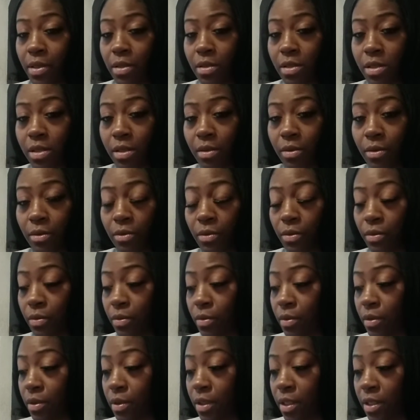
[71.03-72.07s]
to
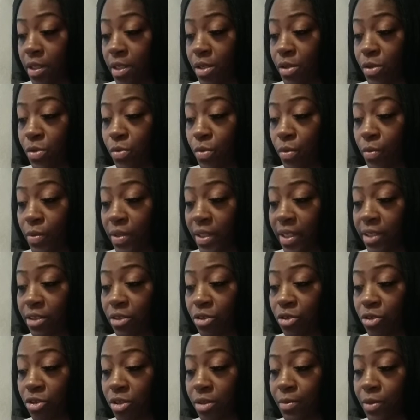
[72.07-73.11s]
get into a
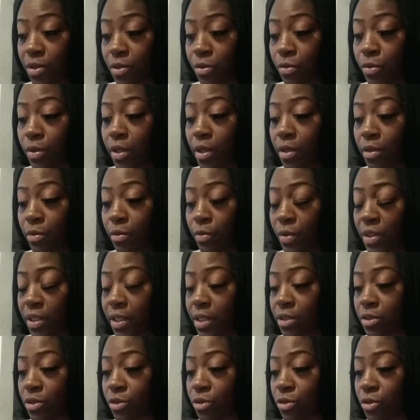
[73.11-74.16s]
relationship, to agree on a
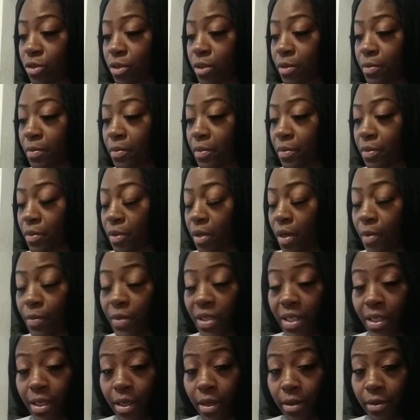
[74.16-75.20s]
relationship, coming
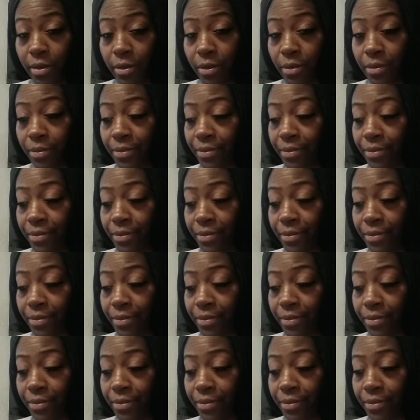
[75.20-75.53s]
together.